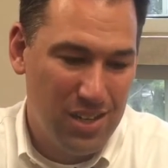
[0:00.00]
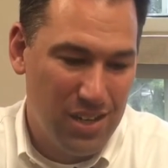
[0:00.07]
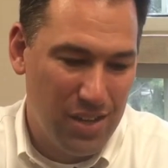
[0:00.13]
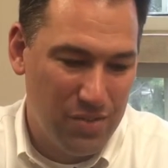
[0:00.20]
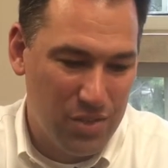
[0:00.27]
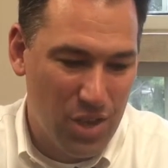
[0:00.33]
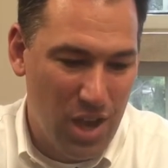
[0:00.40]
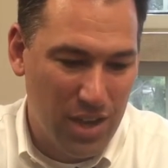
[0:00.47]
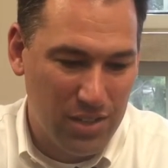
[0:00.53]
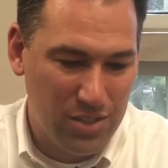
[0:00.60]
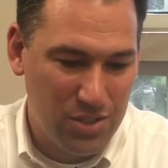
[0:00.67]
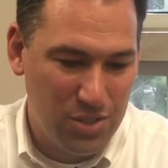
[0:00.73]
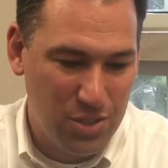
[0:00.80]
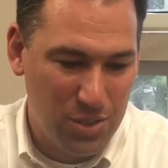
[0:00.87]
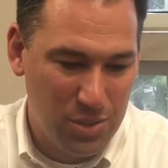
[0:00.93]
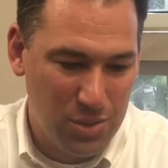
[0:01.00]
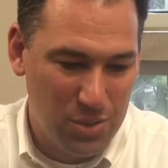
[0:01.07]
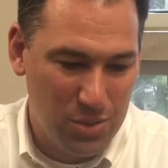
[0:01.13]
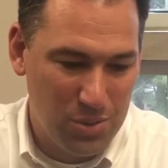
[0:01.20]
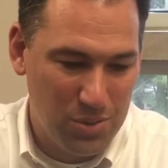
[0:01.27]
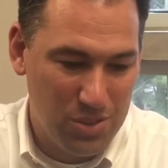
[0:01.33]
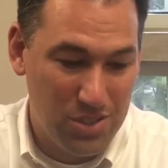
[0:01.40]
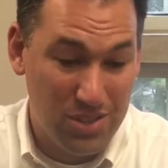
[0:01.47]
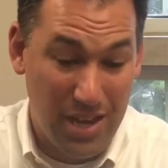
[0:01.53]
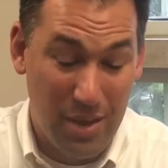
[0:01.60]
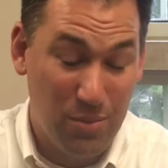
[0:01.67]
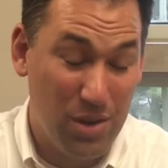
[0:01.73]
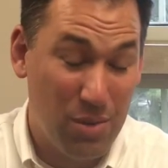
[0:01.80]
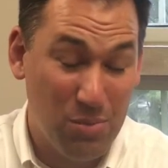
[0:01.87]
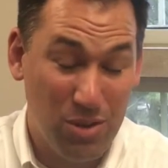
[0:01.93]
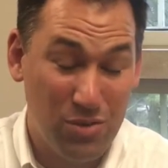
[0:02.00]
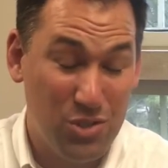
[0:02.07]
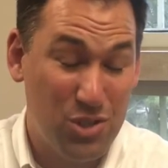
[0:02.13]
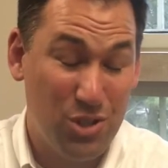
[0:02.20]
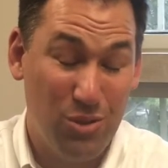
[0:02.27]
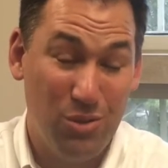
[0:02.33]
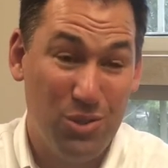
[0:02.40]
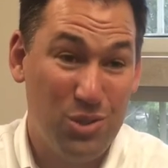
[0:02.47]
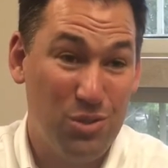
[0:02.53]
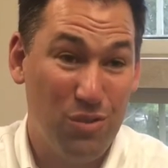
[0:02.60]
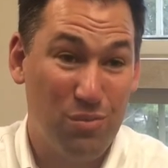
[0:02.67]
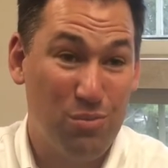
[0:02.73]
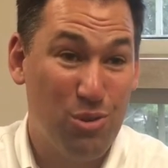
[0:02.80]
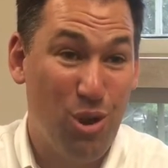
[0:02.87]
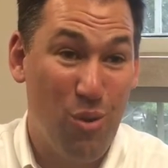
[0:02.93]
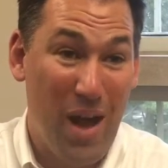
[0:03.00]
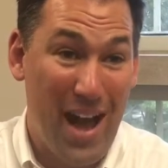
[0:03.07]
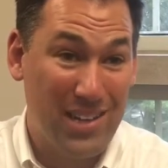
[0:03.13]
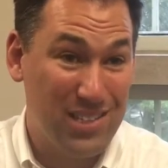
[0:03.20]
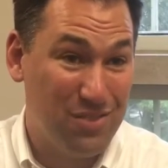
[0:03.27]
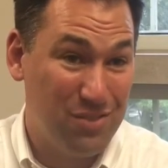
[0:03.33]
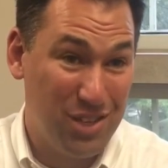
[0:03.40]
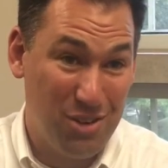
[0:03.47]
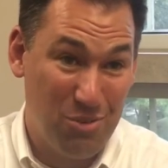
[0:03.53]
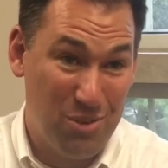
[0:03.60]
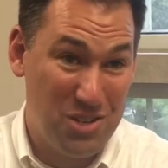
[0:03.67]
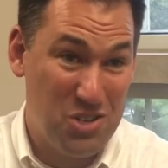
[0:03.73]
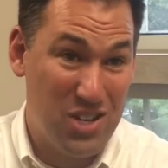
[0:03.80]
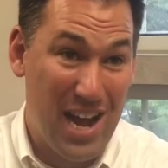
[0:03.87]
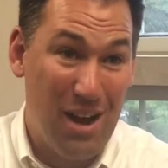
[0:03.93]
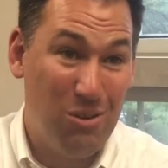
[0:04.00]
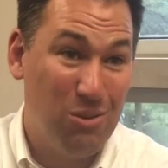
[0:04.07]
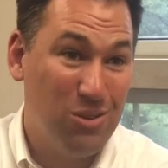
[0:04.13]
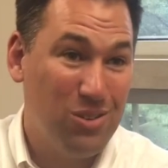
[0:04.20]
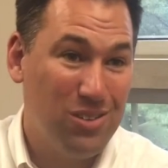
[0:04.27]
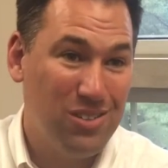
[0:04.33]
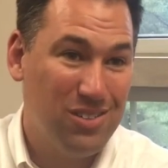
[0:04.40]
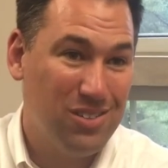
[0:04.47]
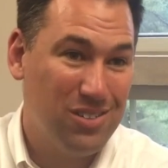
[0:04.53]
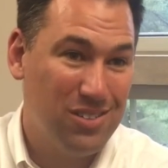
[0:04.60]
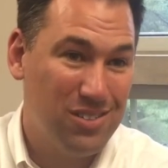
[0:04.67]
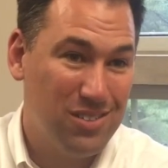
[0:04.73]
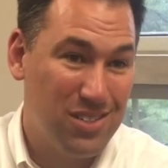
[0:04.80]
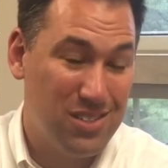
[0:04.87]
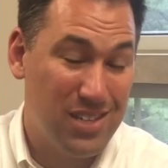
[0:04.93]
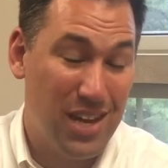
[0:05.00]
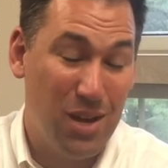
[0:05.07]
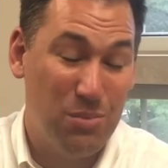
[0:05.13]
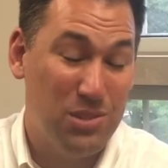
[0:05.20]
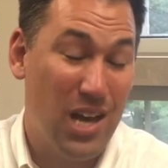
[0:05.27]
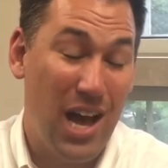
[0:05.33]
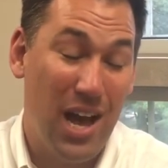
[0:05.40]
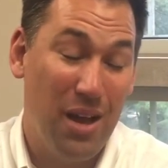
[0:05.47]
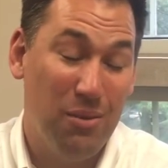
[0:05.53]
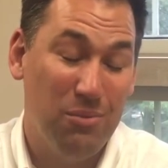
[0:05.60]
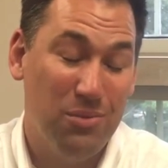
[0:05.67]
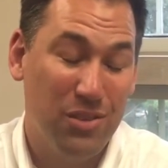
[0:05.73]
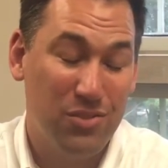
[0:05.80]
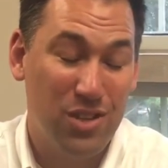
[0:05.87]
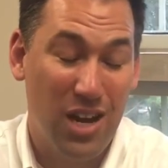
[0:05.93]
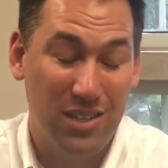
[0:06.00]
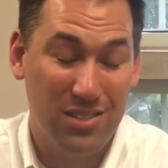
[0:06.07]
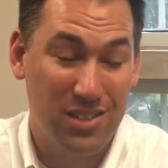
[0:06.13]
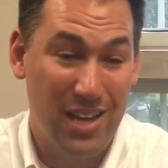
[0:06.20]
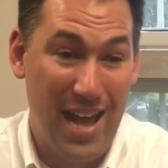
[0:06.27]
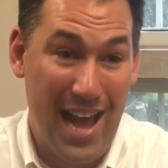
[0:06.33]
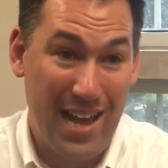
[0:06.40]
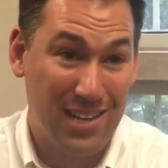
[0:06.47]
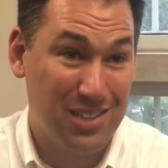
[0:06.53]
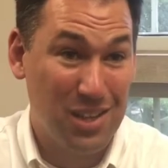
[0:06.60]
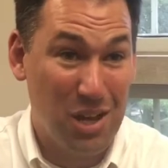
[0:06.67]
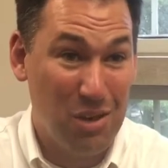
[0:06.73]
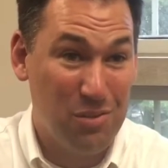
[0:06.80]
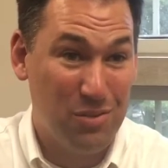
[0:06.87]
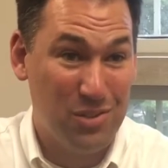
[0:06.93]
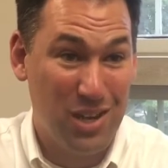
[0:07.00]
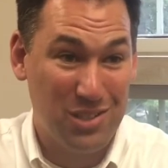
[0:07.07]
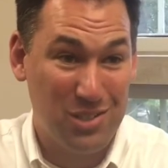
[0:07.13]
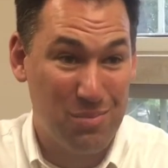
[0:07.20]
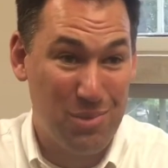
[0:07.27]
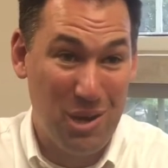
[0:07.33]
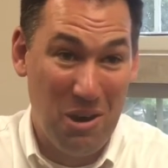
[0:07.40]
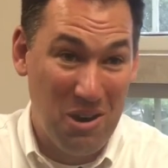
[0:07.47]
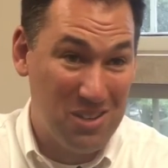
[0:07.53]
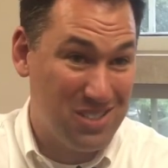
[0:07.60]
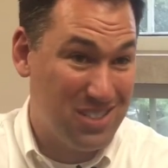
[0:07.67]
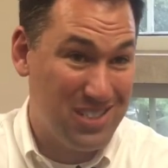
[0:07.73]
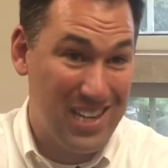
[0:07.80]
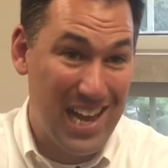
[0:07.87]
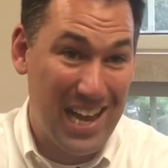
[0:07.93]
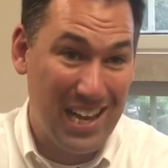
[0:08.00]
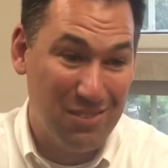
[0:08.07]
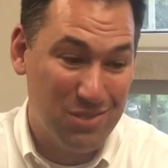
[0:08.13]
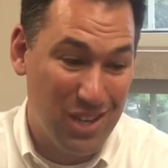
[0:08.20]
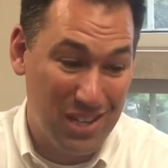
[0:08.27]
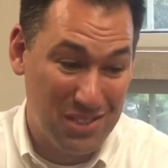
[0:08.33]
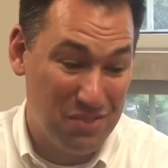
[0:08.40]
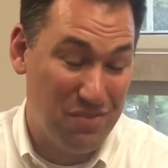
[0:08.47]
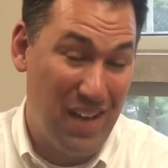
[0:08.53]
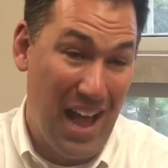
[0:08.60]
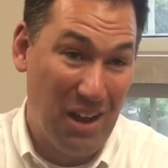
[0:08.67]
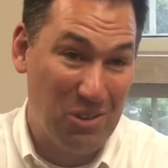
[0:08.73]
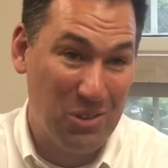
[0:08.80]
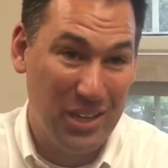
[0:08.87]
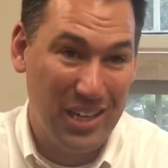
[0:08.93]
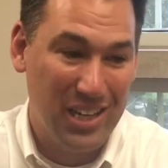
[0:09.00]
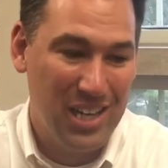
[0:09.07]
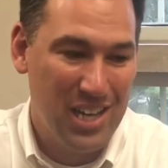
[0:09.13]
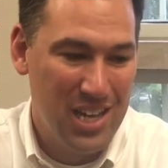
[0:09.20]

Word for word: I've talked to the same number of students who have proactively reached out to set up time. I've talked to Ad Club, I've talked to PRSSA, I've talked to faculty.